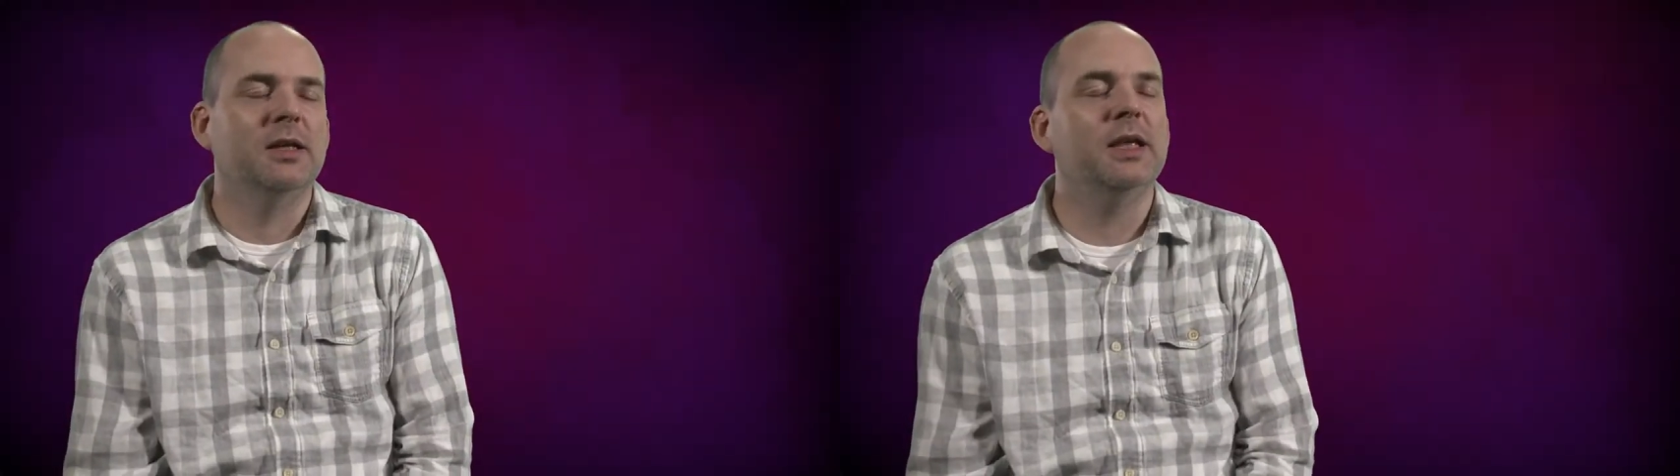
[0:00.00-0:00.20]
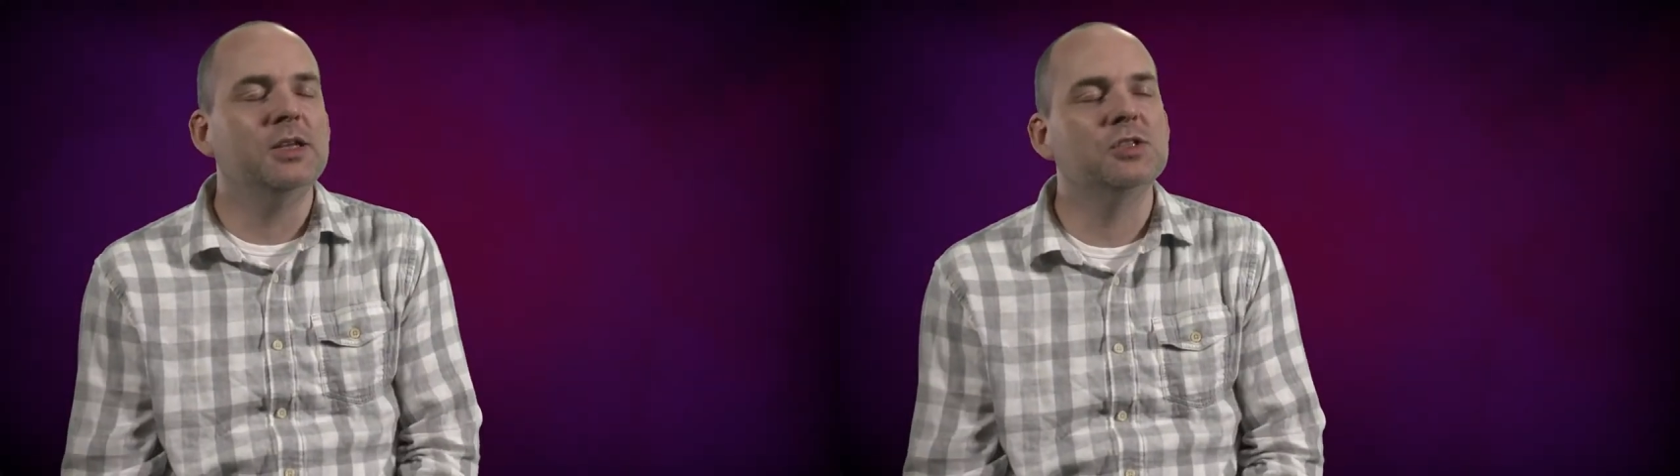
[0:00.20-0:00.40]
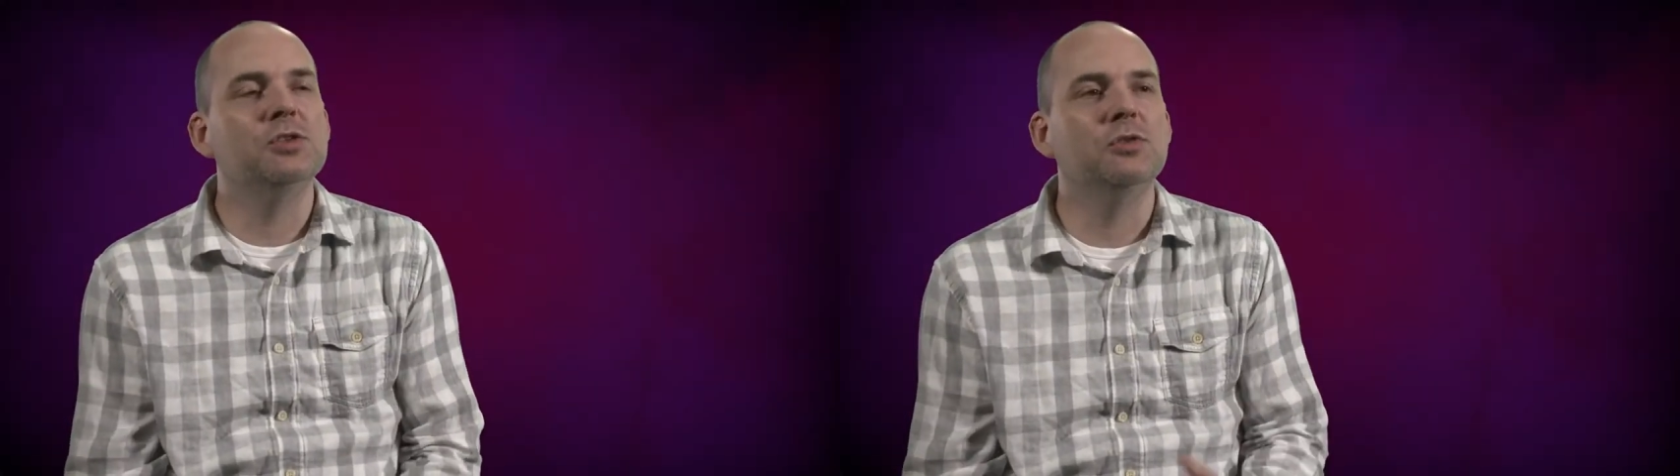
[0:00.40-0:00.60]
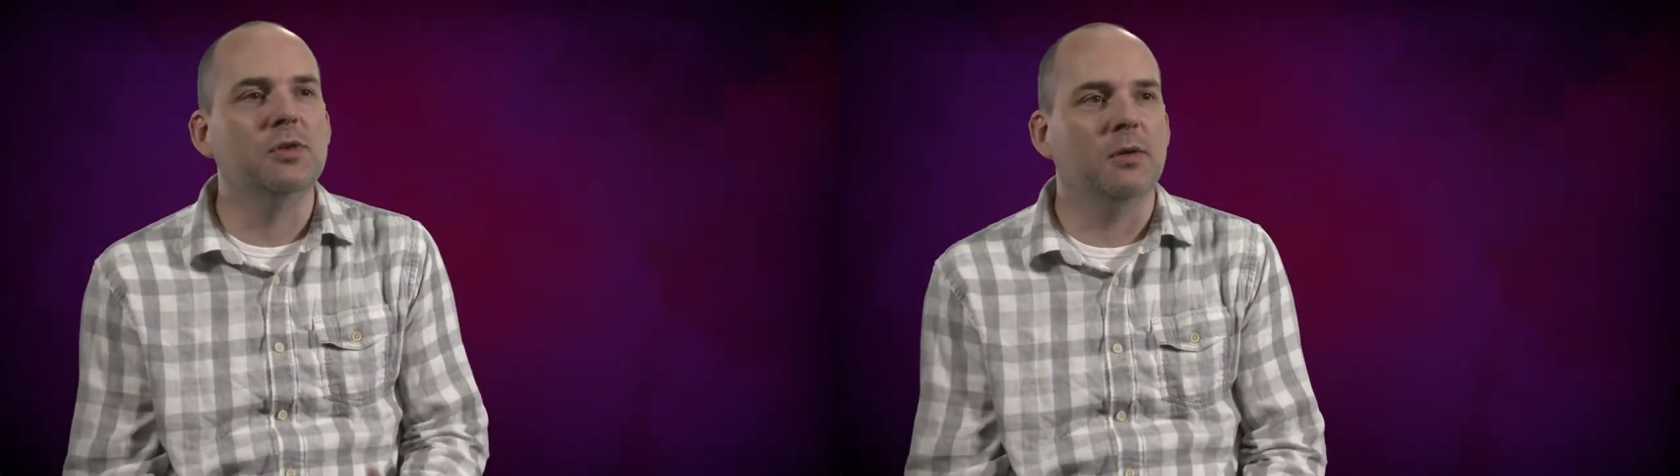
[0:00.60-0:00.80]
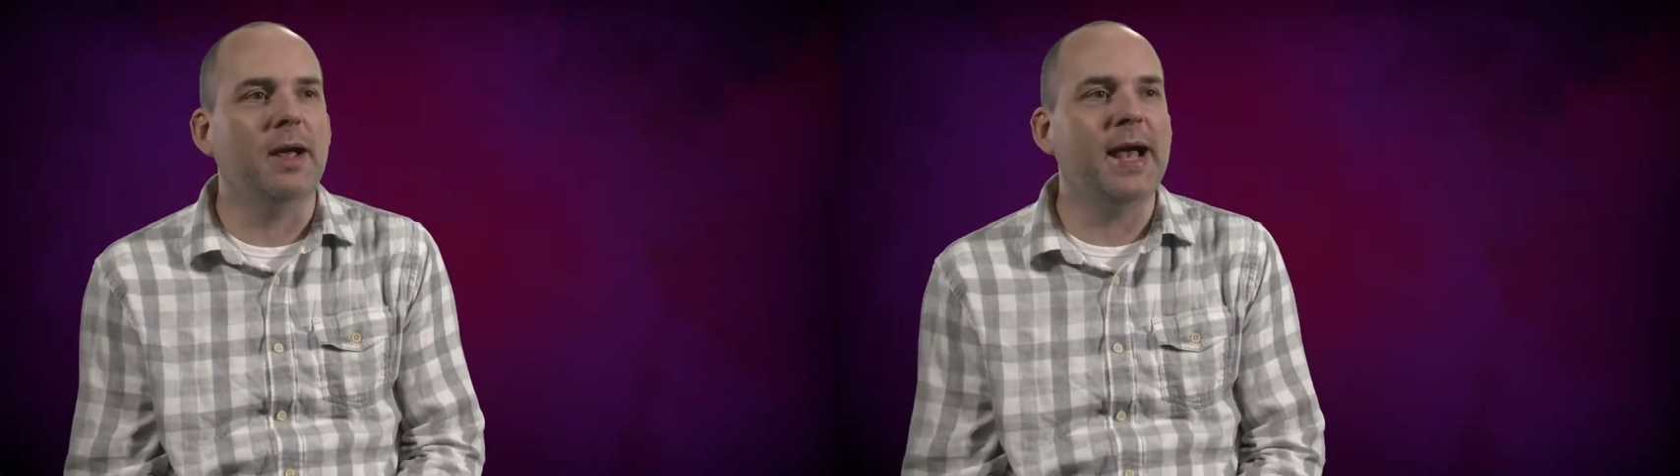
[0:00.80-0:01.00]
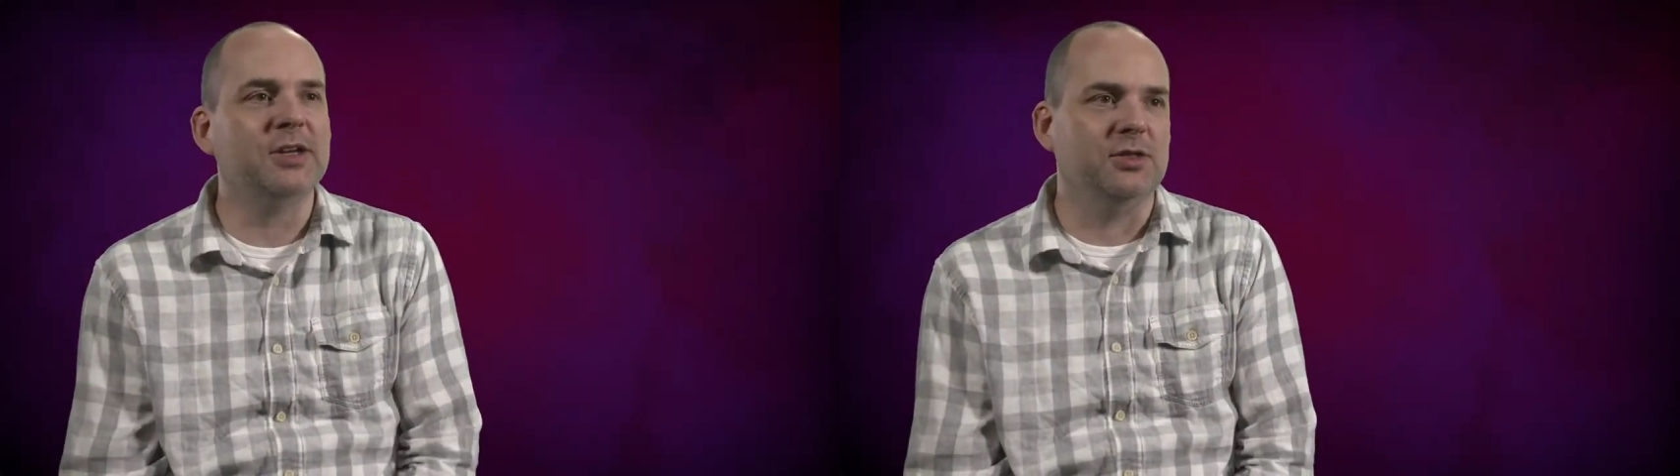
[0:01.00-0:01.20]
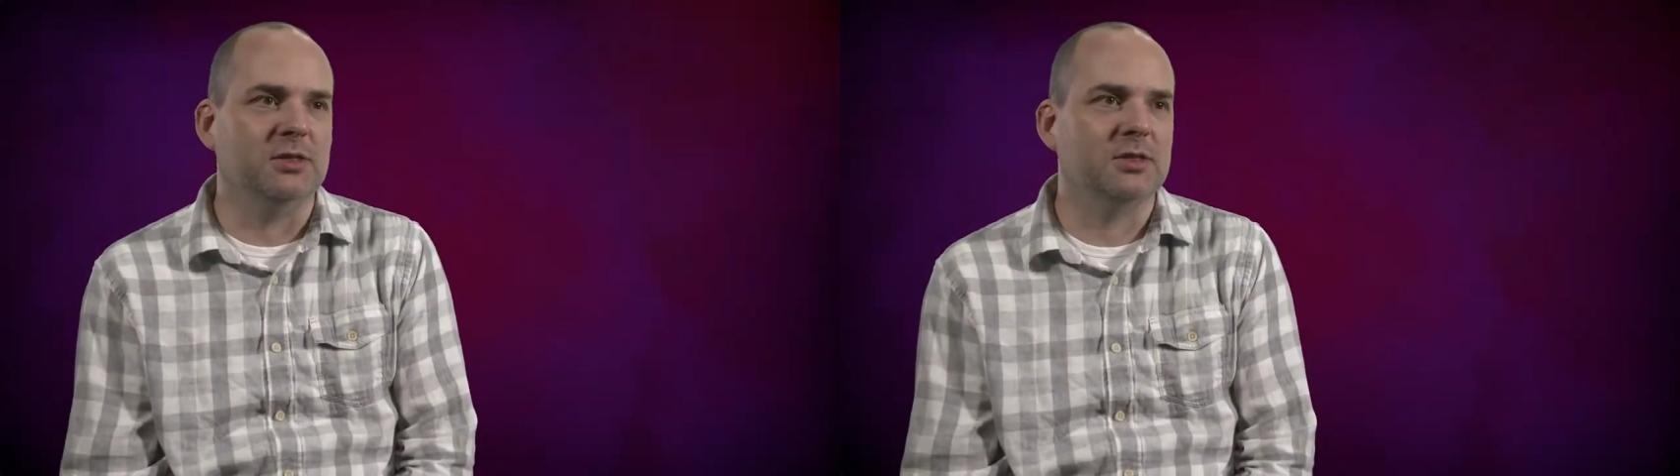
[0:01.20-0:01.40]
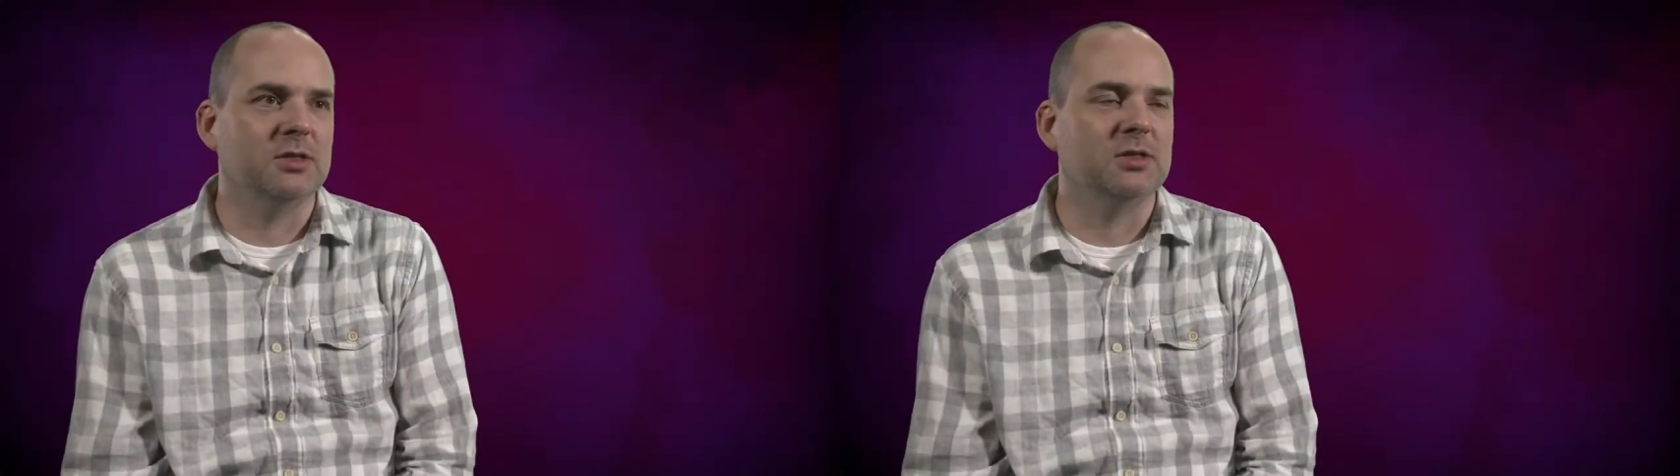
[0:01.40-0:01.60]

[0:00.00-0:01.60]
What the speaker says: into actions.